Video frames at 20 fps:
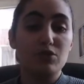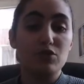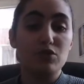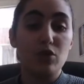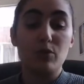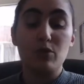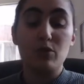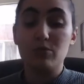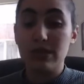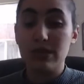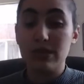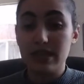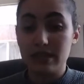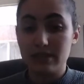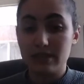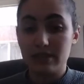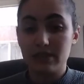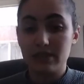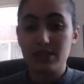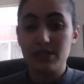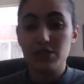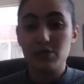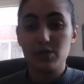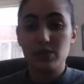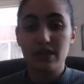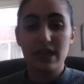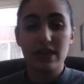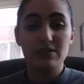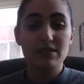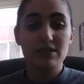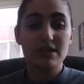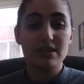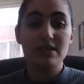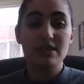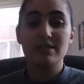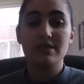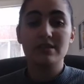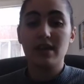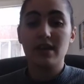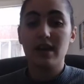So we're really excited to announce
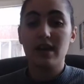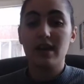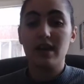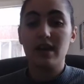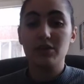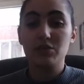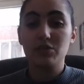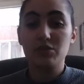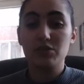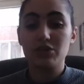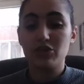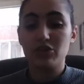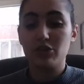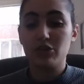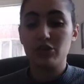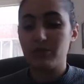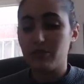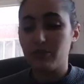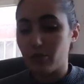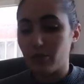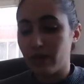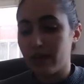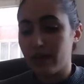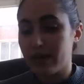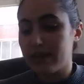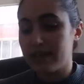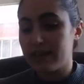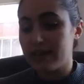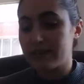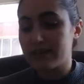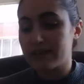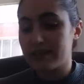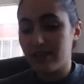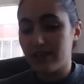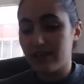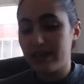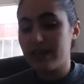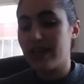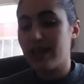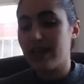this. I'd also, before I
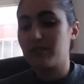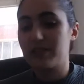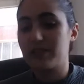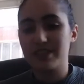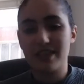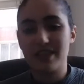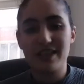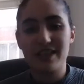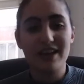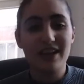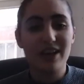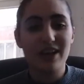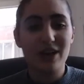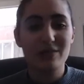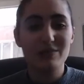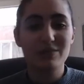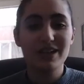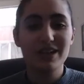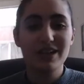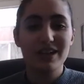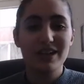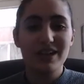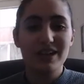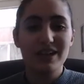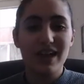sign out, because I think I'm